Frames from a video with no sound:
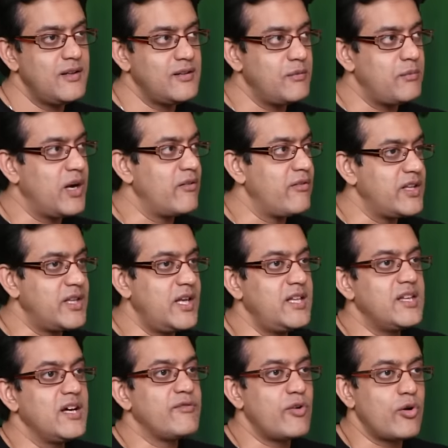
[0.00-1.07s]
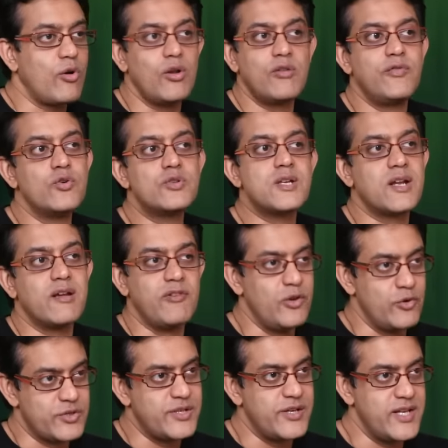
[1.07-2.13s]
Bhagavad Gita for all future
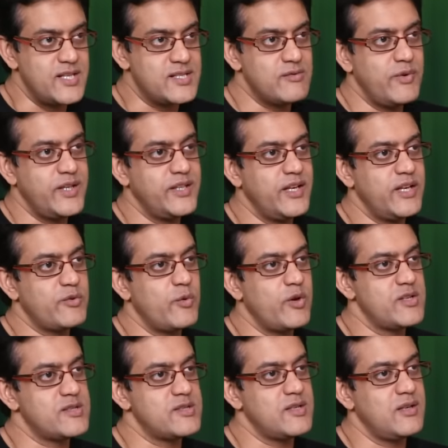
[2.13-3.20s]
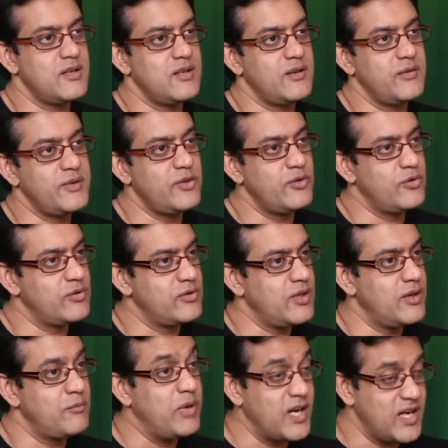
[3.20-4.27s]
revolutionaries, whether it was,
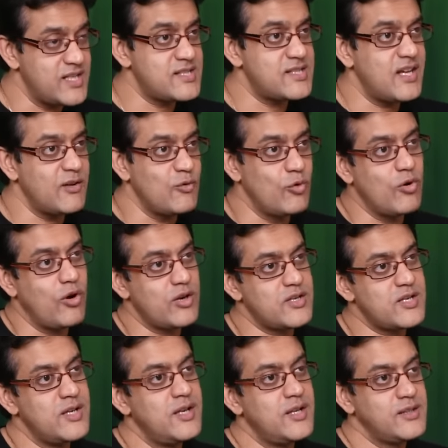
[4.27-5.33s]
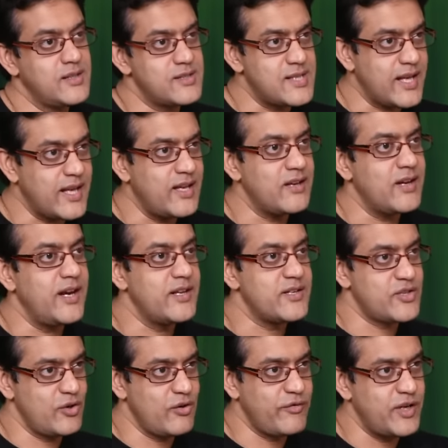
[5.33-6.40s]
Bhagat Singh, who got the second
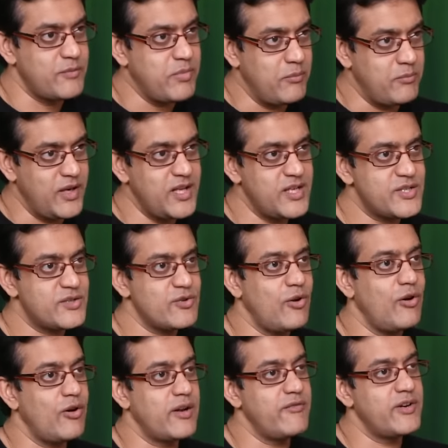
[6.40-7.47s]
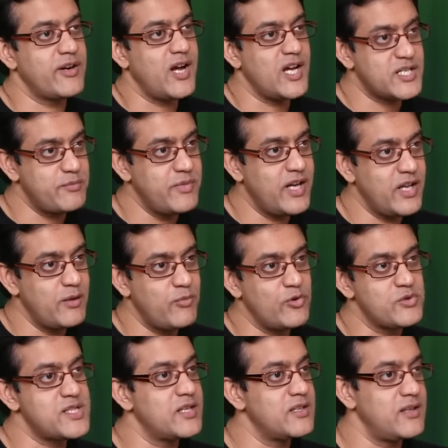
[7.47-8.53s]
edition of it published, or even Rash Bihari
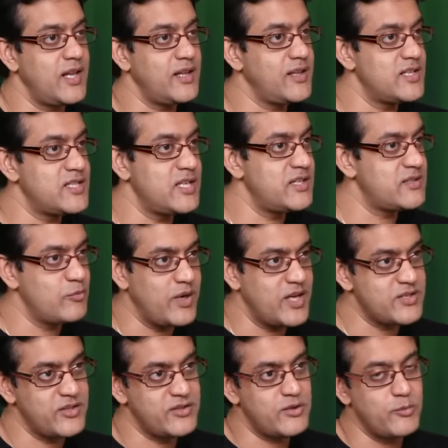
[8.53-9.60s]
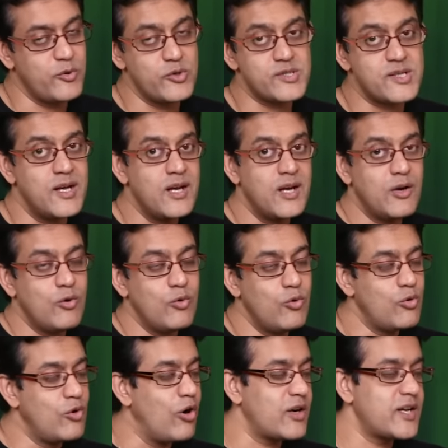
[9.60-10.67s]
Bose and Netaji Subhash Chandra Bose,
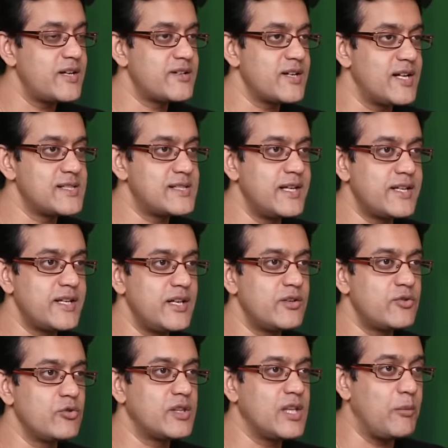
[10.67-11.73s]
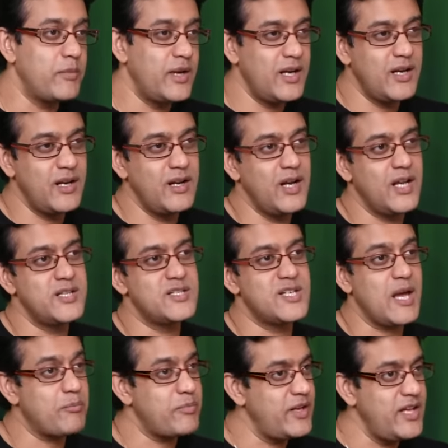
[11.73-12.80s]
who got it translated into Tamil and
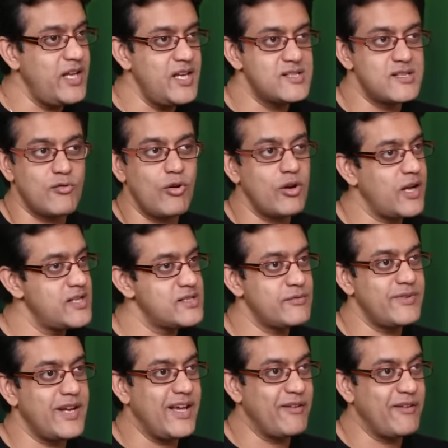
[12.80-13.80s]
Japanese and all kinds of